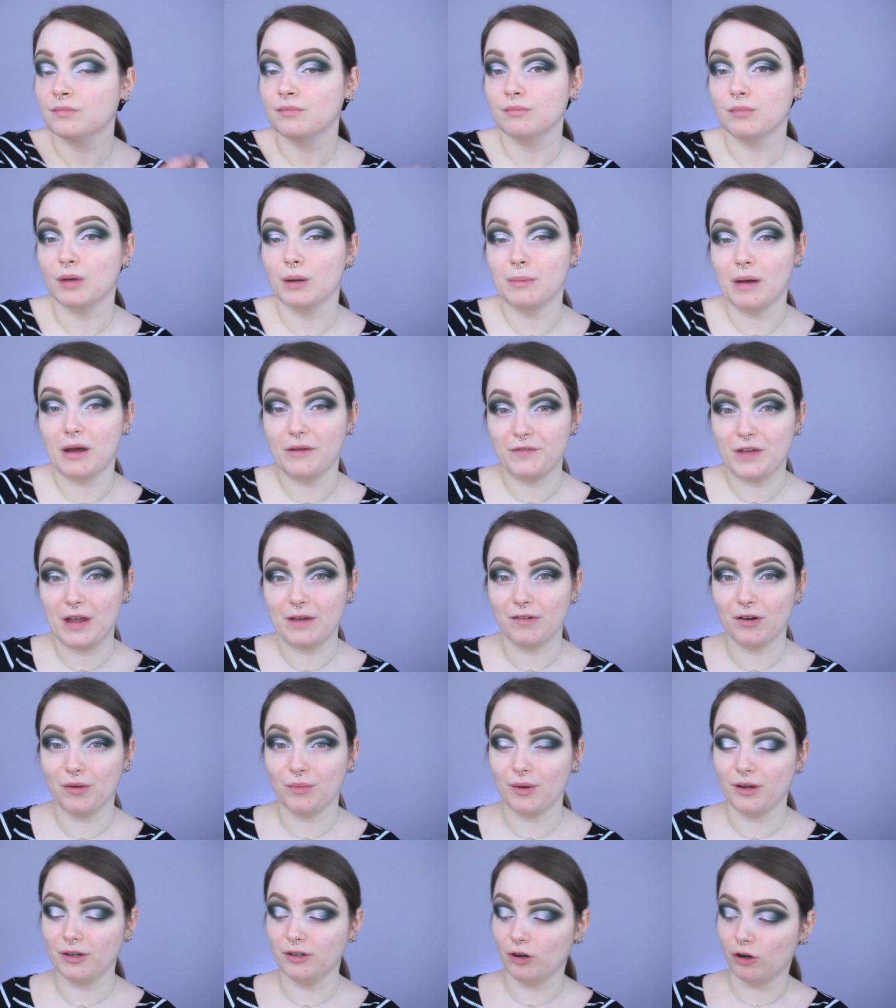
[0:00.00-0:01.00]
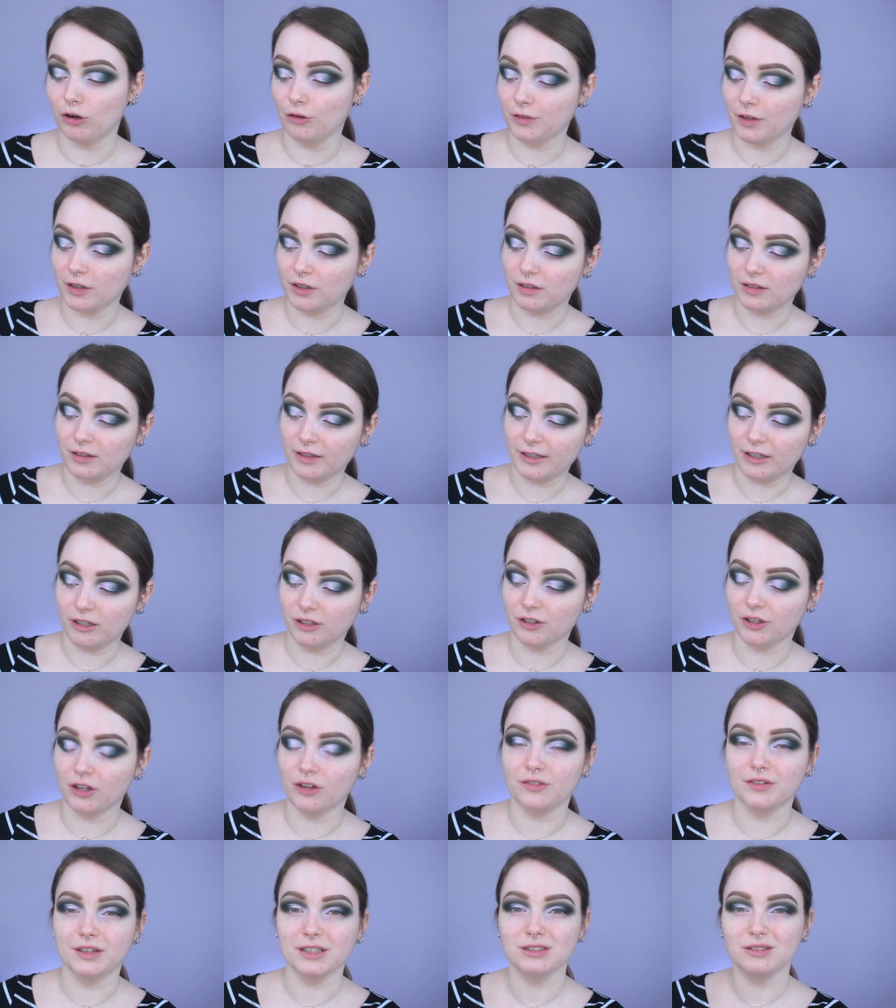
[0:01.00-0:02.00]
But my favorite one over glitter
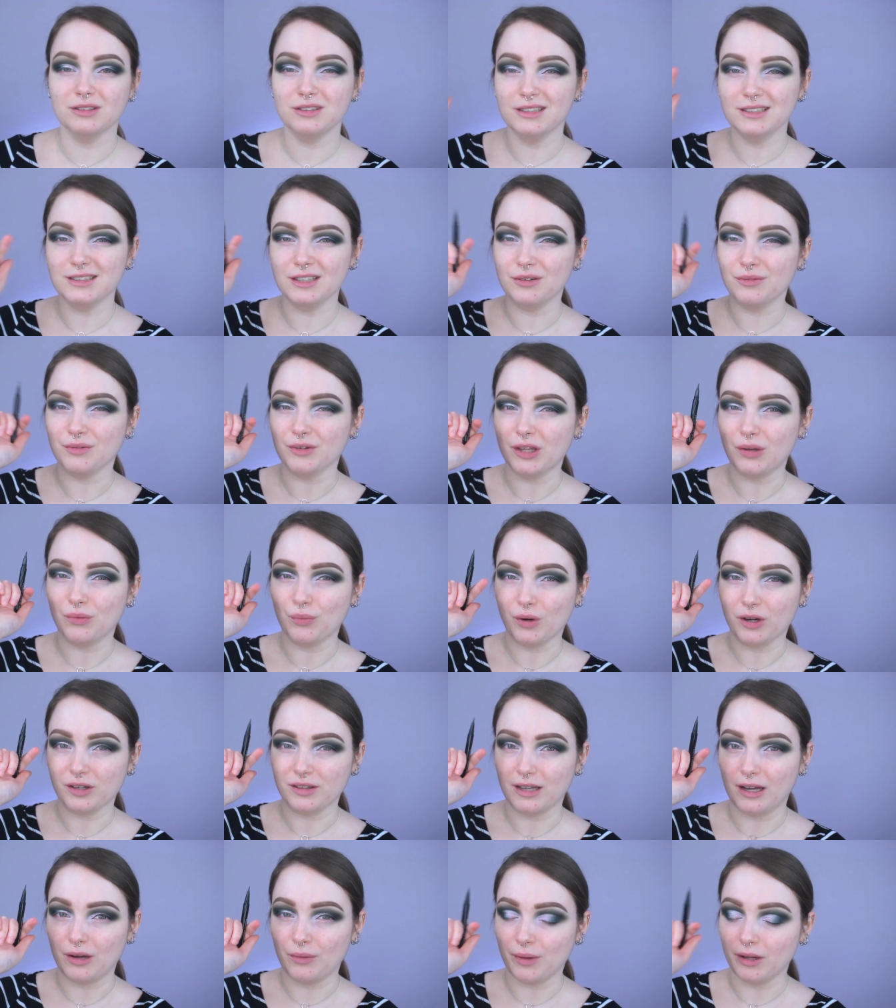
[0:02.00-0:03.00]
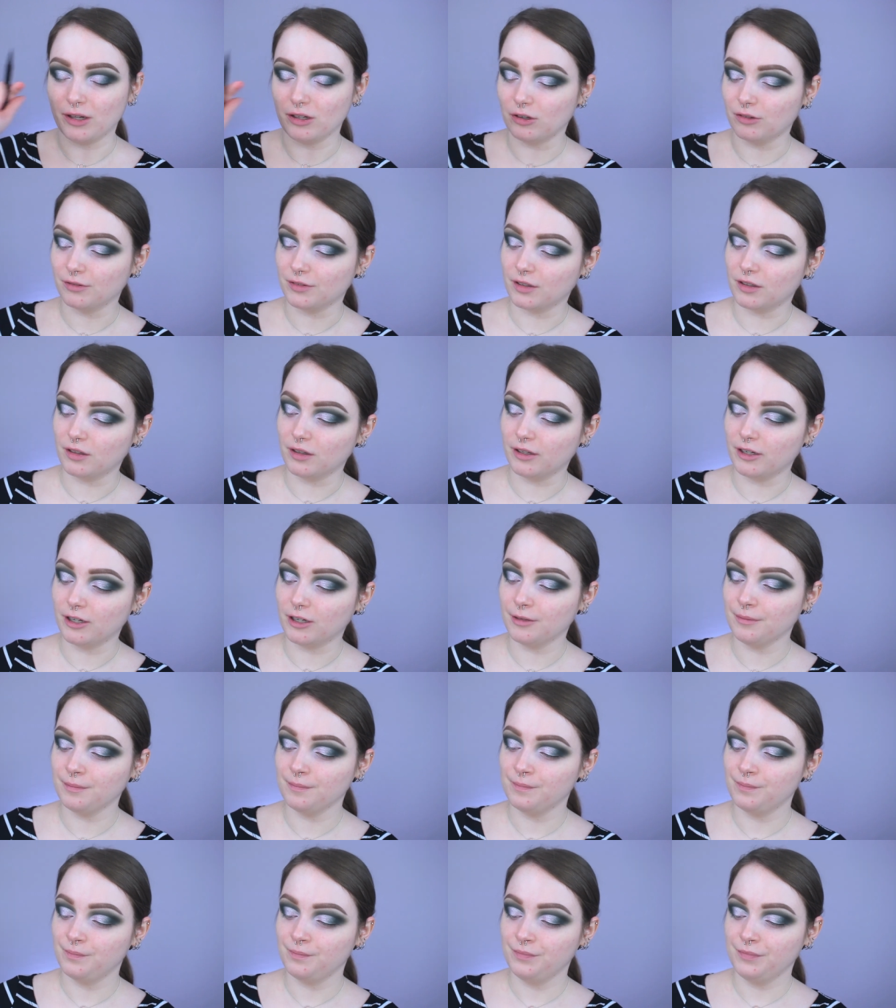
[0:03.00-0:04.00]
though, this one doesn't really work that well over
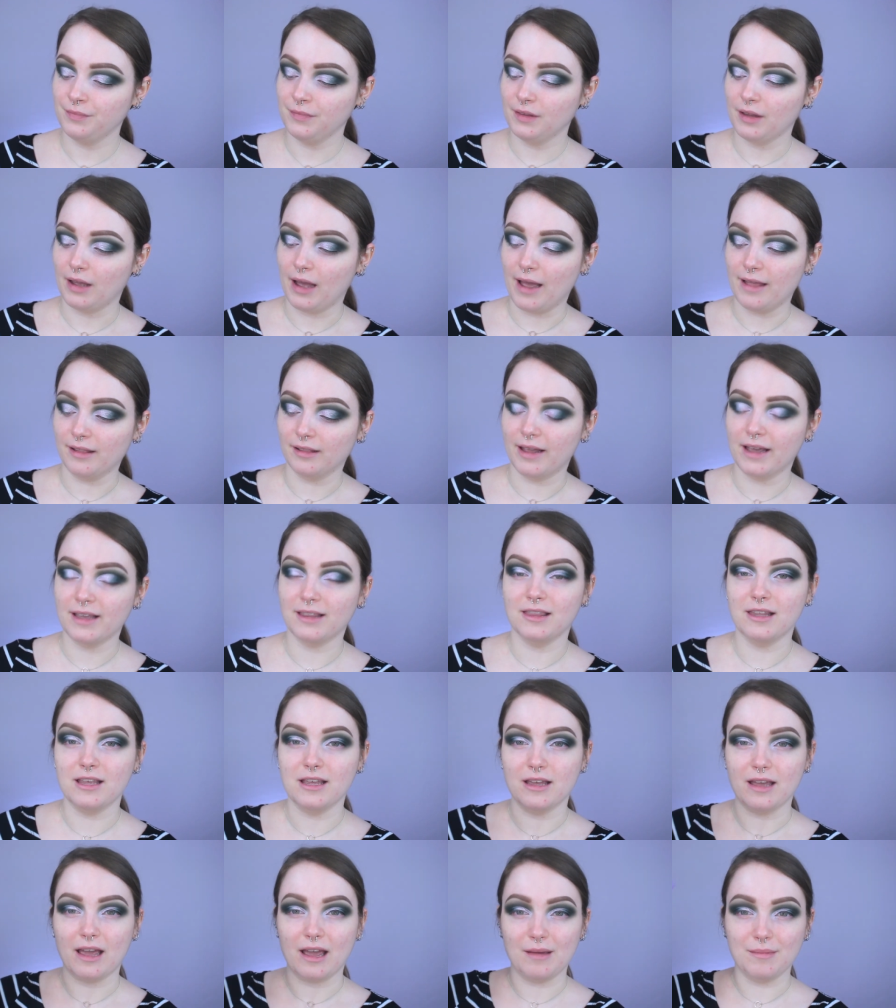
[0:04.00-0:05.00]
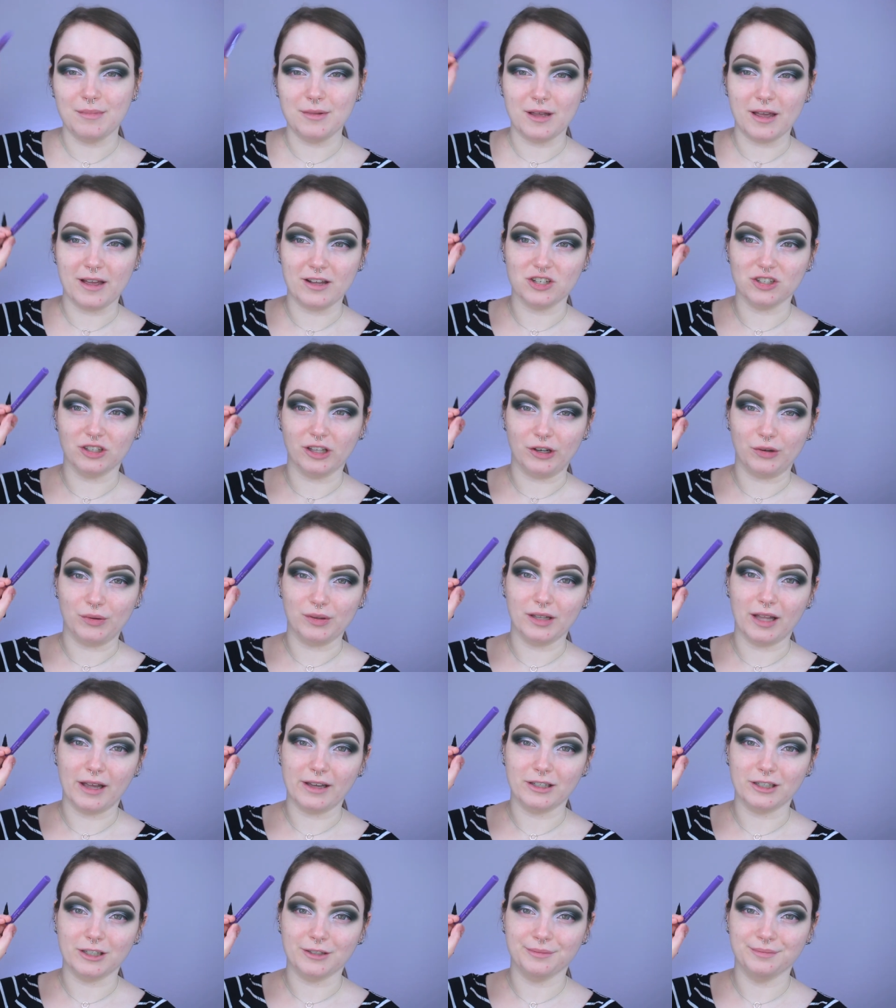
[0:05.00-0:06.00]
glitter. I like the A B H liquid
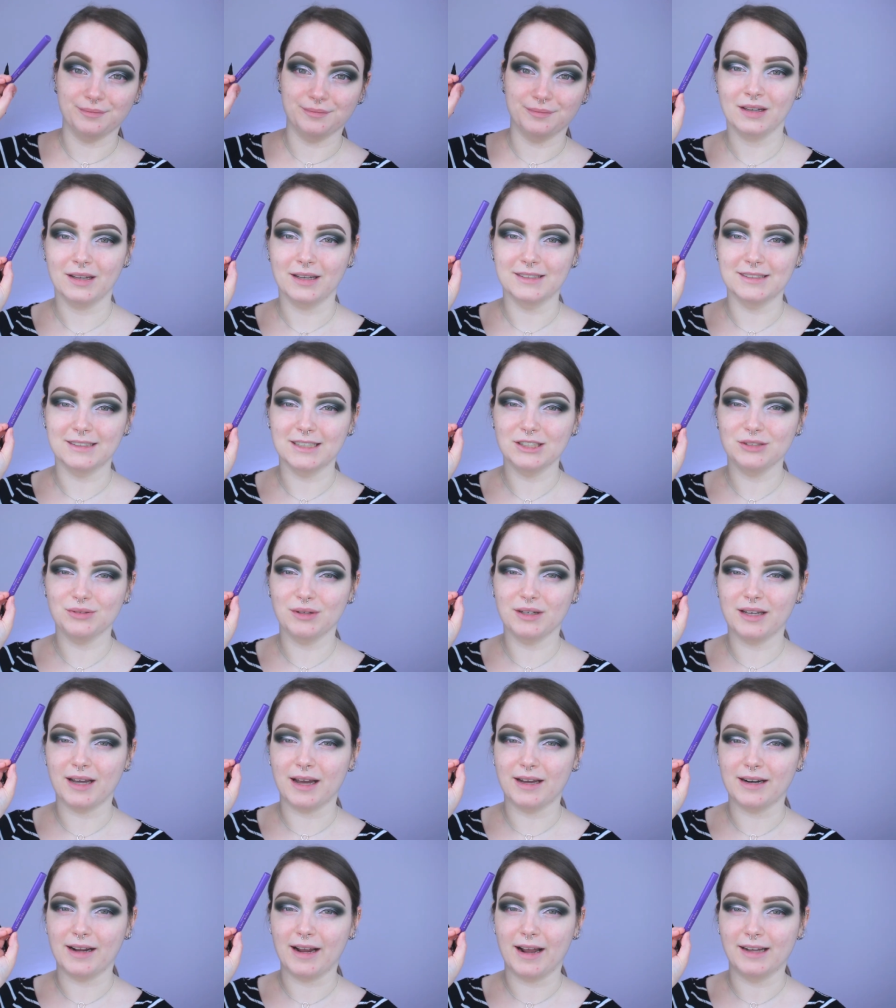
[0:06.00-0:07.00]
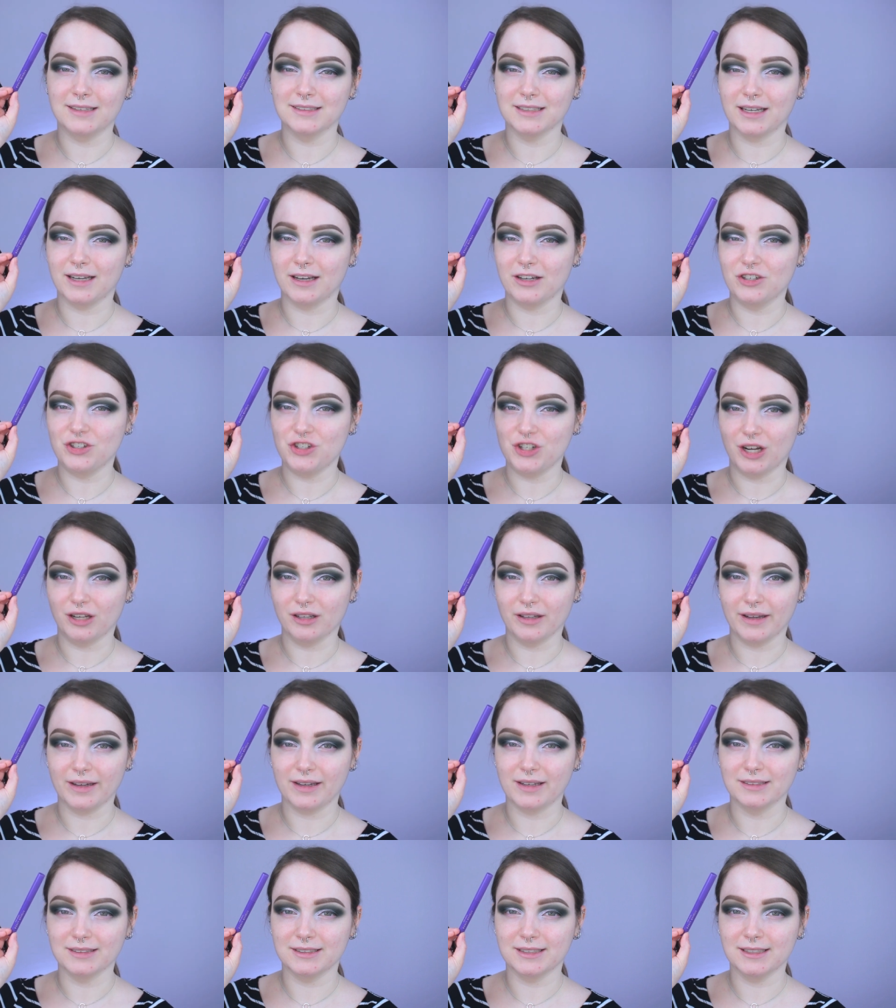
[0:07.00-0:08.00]
liner. Because this one kind of has like a
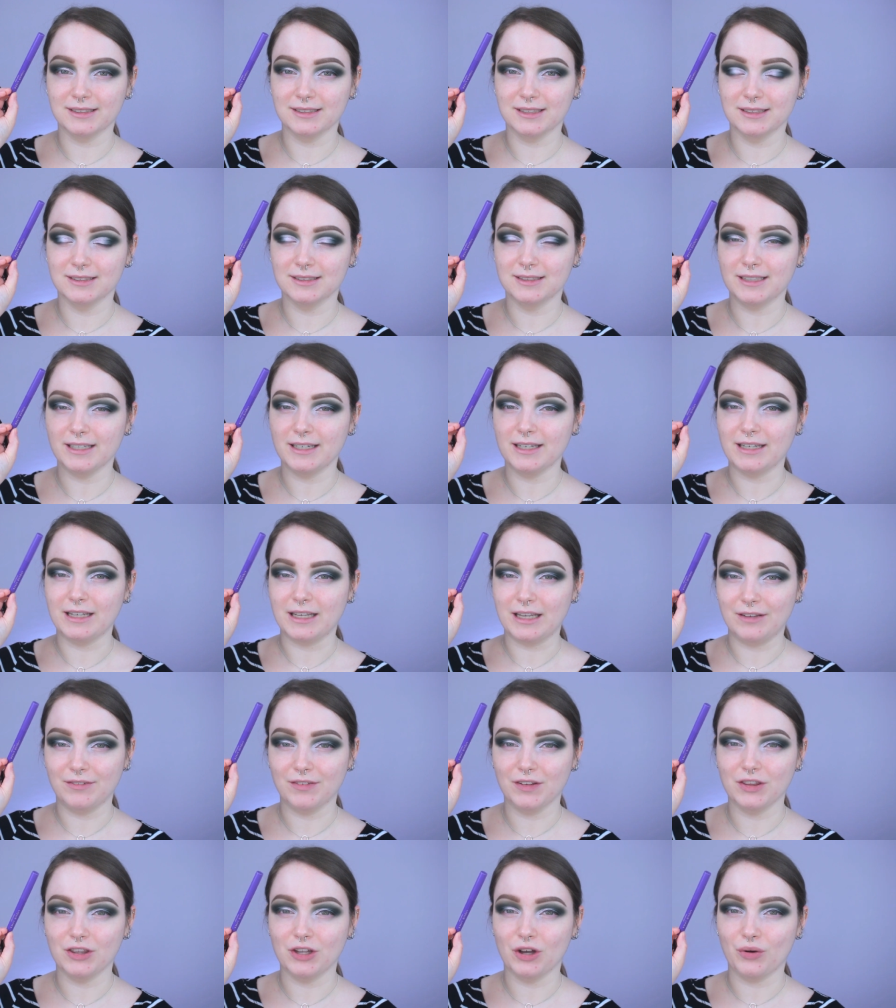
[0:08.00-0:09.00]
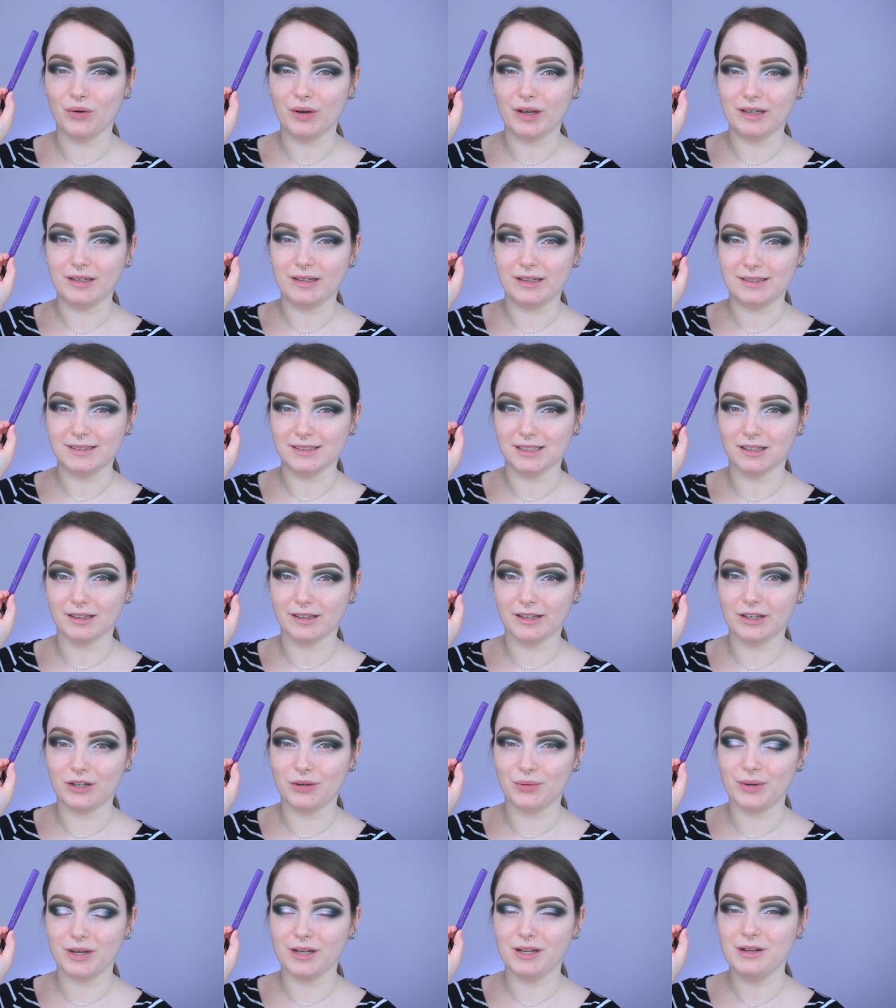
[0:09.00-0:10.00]
gel-like consistency, even though it is a
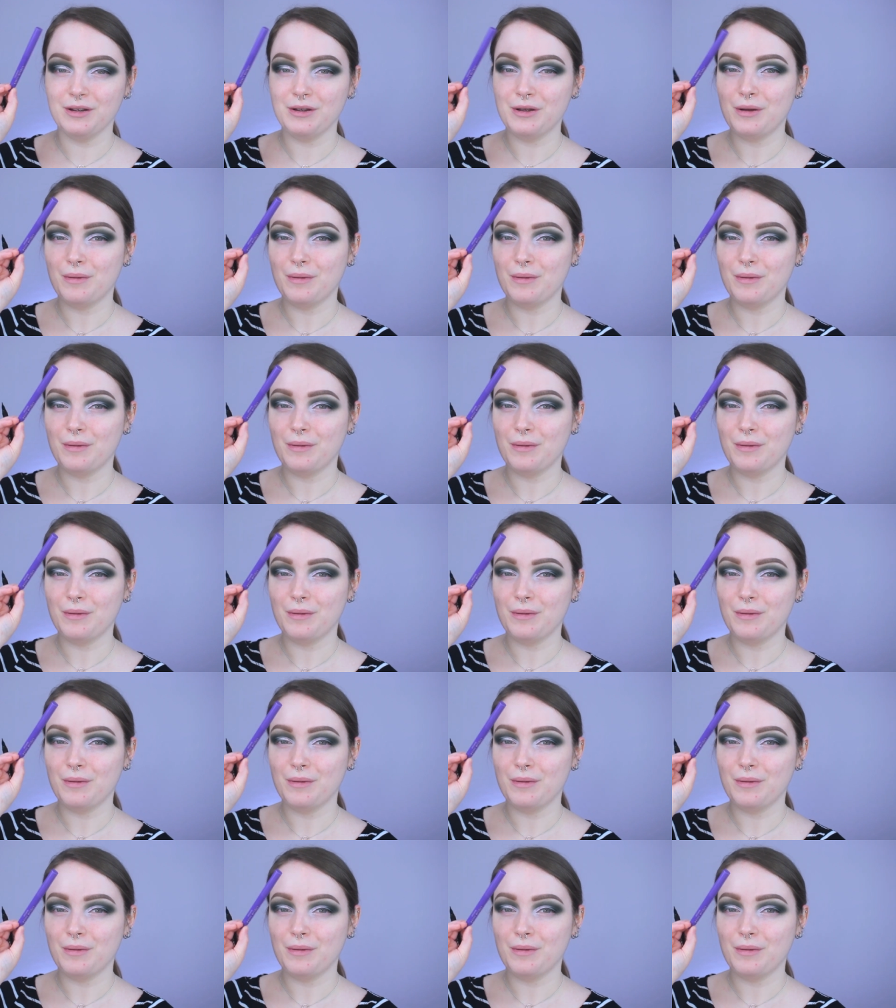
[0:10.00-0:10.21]
liquid,